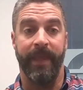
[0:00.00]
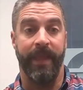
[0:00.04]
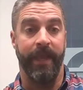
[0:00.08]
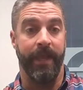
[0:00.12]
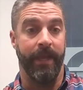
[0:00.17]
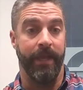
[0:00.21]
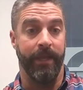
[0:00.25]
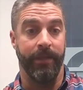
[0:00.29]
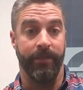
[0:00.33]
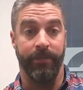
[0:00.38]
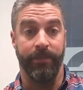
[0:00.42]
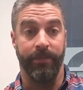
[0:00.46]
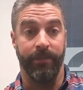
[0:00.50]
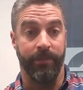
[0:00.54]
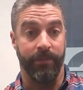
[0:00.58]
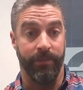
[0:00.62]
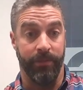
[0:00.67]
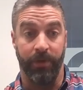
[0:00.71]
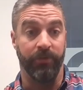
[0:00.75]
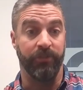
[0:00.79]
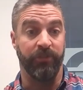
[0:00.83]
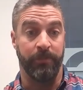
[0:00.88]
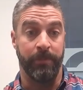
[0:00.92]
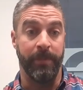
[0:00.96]
And
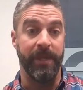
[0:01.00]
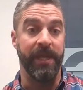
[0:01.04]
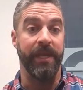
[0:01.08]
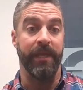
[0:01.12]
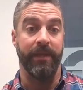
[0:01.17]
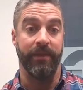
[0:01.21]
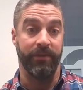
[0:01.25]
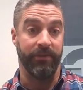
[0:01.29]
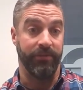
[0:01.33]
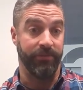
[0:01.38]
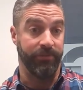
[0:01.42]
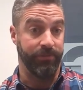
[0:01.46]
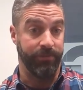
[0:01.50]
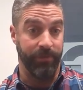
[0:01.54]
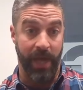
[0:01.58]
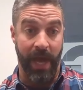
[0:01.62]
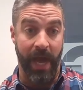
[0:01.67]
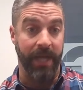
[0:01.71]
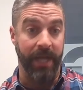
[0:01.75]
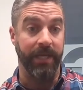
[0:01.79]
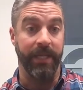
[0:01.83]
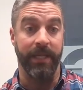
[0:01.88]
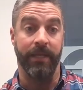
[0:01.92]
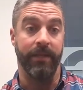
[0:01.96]
their speed is,
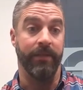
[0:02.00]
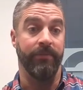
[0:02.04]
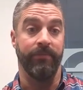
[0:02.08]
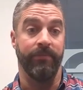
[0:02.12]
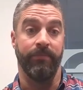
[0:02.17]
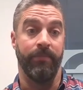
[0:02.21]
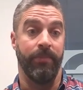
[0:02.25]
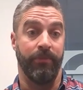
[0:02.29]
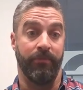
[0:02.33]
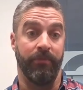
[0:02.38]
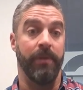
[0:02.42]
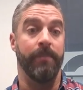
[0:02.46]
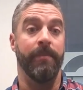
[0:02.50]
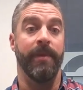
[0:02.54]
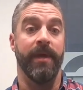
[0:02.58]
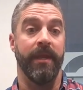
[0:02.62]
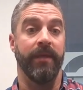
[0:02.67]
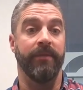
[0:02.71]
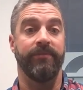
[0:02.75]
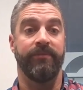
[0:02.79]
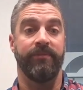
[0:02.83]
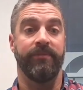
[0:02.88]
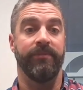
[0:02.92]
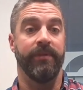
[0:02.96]
I need it in 3
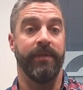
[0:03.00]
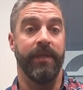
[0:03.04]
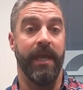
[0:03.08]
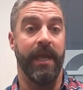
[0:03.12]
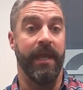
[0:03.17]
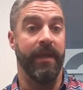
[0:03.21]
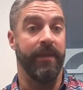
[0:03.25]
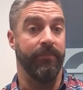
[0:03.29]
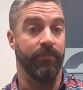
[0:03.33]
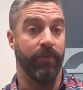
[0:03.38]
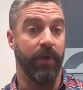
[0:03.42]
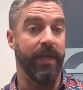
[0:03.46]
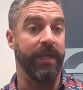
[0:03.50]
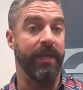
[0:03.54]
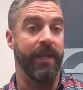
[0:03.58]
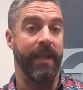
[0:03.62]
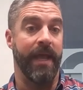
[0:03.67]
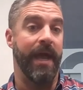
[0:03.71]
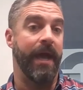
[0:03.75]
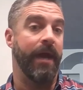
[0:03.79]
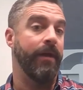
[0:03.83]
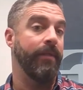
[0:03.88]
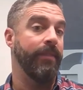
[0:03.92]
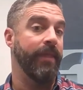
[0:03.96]
minutes. And right
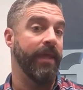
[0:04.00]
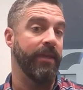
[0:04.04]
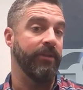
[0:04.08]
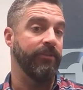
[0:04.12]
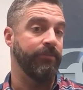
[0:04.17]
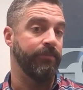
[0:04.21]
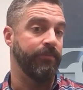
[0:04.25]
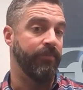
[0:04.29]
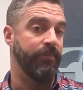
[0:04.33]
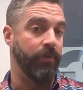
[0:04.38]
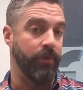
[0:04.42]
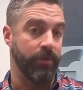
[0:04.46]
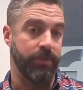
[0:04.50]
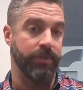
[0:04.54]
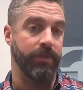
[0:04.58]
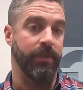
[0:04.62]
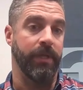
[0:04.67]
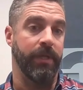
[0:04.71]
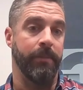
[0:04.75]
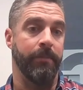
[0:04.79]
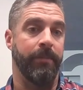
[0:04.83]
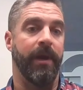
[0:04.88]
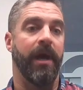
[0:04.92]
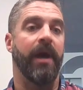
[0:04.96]
now that is
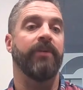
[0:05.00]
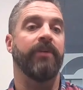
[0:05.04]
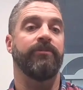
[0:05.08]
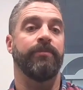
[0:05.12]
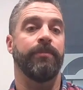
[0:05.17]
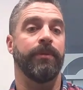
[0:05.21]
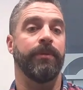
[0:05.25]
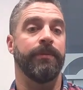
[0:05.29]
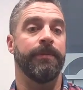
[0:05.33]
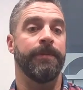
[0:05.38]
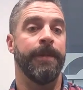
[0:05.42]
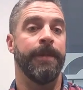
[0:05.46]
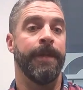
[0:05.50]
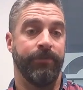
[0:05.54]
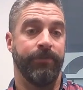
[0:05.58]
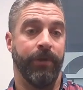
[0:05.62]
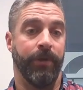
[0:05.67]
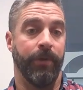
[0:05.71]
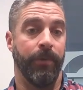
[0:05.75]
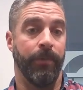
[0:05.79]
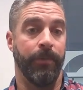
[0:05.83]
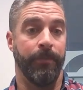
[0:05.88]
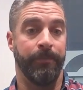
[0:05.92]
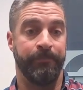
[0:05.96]
virtually impossible.
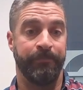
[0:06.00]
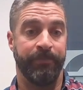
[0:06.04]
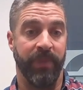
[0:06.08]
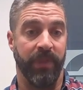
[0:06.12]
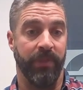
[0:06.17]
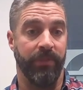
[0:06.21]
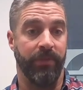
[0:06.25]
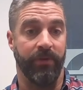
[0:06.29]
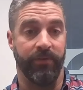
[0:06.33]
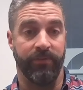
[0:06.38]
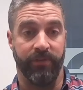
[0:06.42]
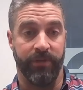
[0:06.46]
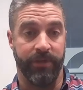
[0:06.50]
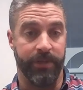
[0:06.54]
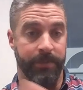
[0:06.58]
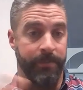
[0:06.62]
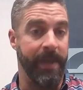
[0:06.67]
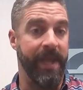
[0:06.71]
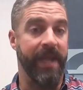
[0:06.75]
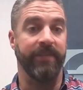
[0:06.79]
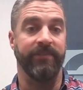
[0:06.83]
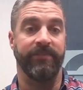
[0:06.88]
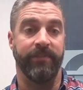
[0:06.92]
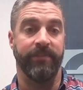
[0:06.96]
So there's a
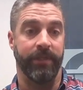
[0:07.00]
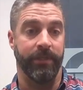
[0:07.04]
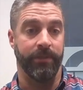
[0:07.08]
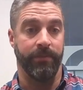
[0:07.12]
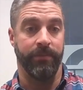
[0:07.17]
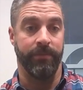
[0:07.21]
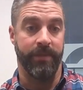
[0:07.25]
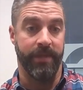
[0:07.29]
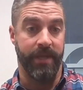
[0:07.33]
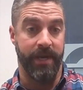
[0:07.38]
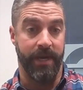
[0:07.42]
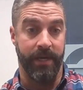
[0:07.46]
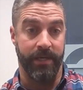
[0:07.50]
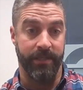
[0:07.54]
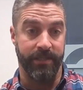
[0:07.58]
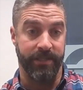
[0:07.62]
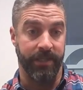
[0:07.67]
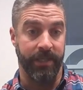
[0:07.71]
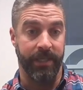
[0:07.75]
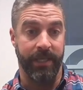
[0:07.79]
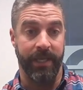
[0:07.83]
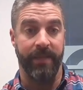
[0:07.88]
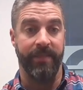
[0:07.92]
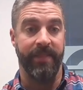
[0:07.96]
demand signal there
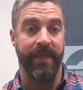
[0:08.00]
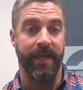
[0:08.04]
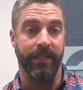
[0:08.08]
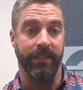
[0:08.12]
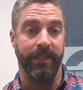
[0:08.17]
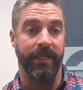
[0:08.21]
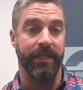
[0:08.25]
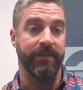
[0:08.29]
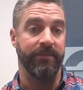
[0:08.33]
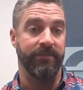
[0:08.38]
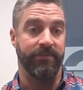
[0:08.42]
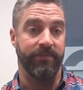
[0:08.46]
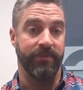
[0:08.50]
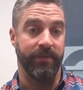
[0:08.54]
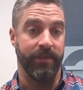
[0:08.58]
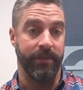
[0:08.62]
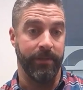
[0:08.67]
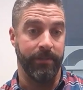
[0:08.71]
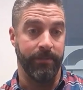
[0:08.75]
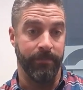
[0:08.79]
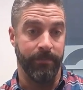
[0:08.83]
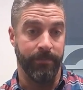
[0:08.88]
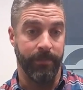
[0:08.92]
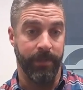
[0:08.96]
to get that
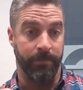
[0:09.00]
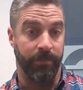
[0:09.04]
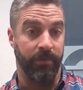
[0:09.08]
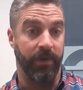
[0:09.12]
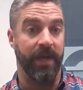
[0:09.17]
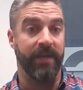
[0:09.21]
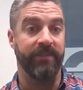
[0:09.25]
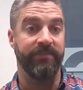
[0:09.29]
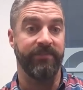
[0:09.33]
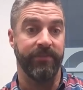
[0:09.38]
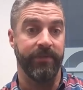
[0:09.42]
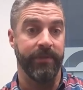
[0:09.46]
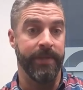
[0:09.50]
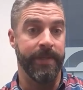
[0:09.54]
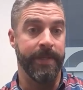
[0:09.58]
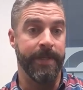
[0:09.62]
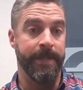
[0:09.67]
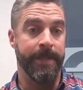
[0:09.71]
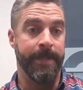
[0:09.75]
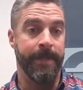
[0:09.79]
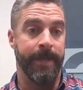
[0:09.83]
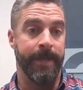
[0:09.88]
latency compressed.